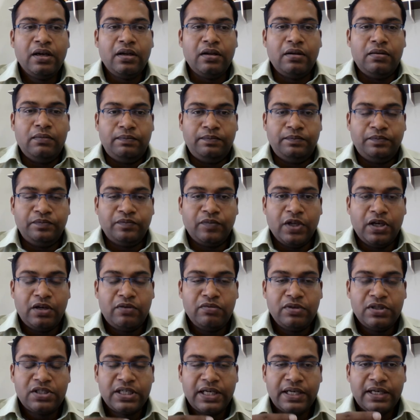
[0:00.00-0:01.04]
it
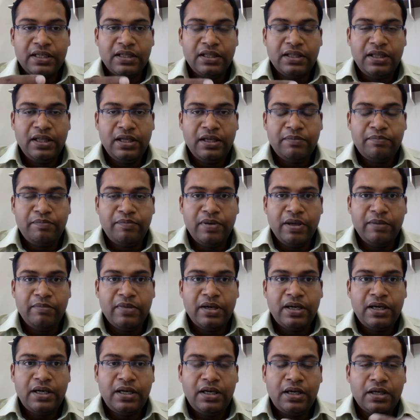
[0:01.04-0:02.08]
will settle the
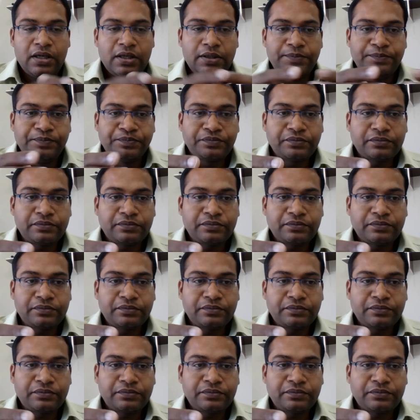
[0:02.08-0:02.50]
payment to